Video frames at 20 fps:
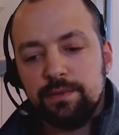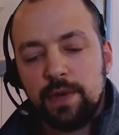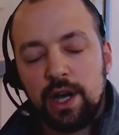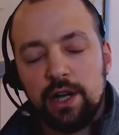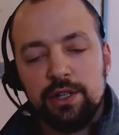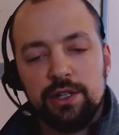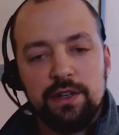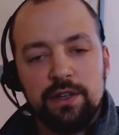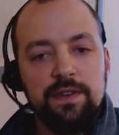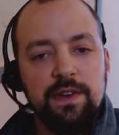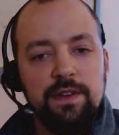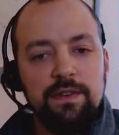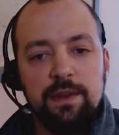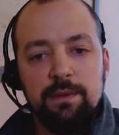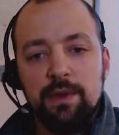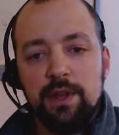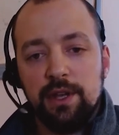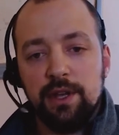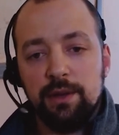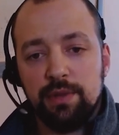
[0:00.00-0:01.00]

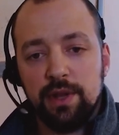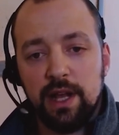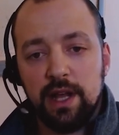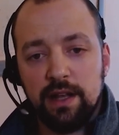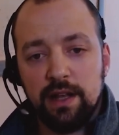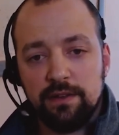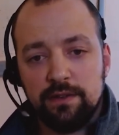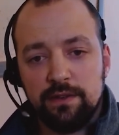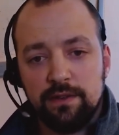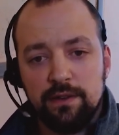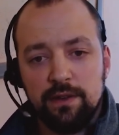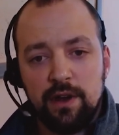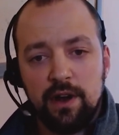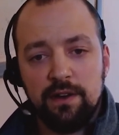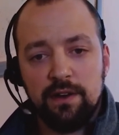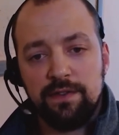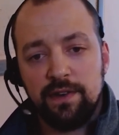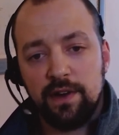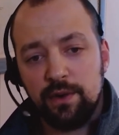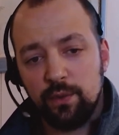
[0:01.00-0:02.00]
150 million plus,
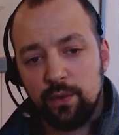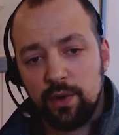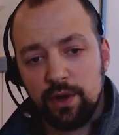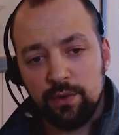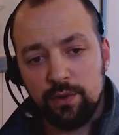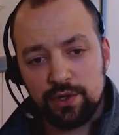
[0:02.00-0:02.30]
our fund 1